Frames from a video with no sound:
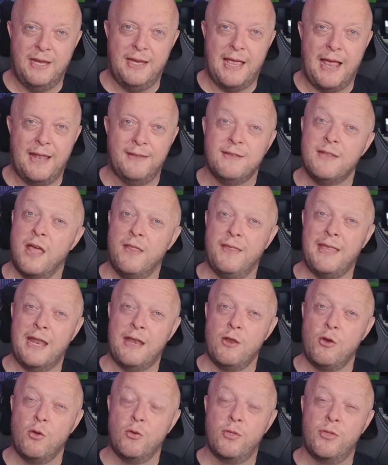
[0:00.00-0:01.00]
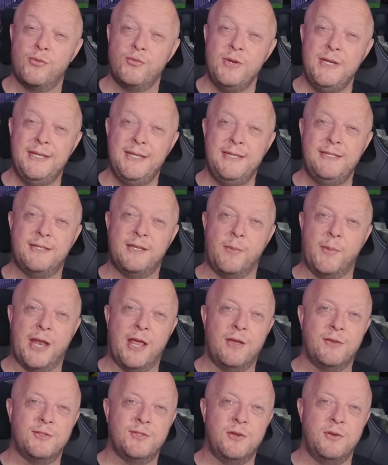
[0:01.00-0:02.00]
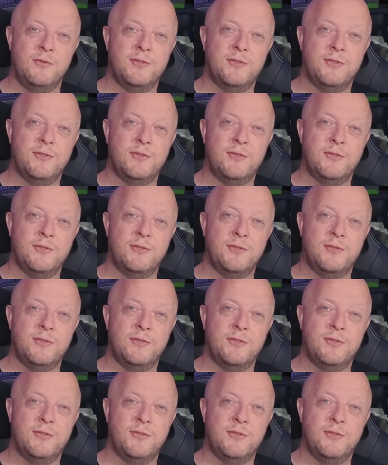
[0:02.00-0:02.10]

and the Analog 3D's coming out soon,